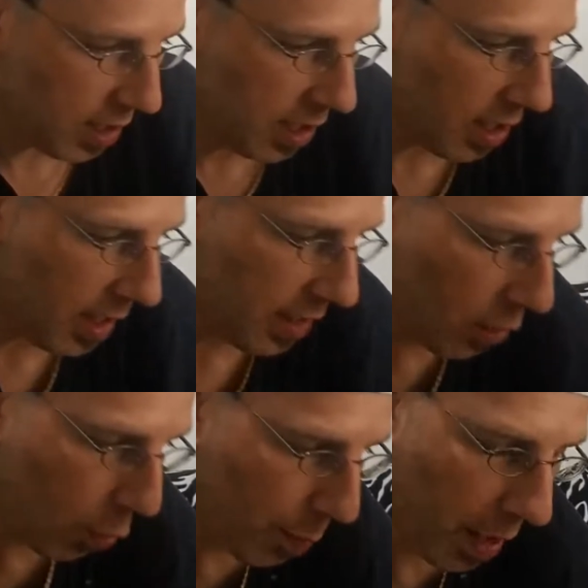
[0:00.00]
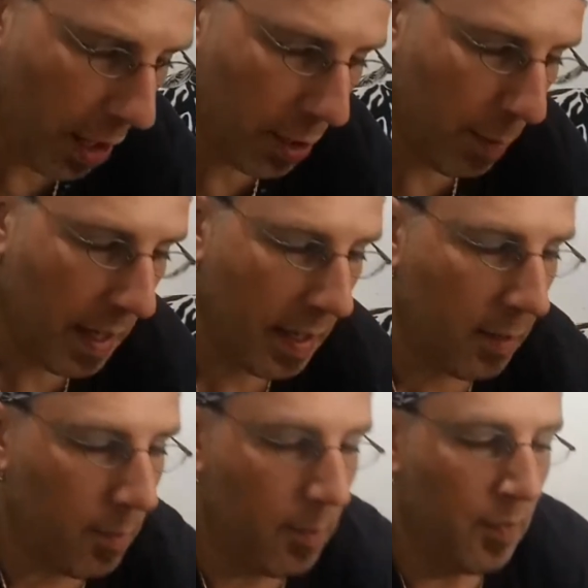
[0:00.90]
going to go ahead and open Iron
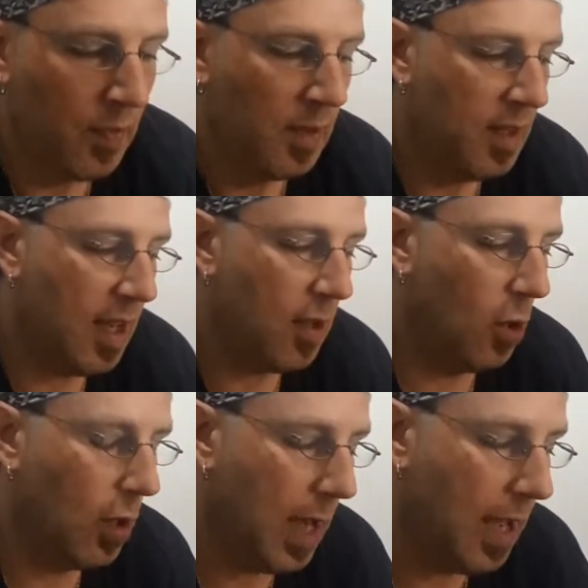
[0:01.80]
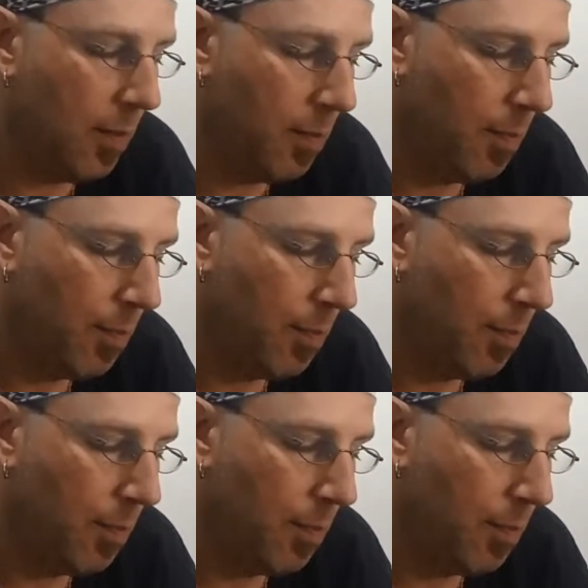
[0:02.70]
Man, take a look at him.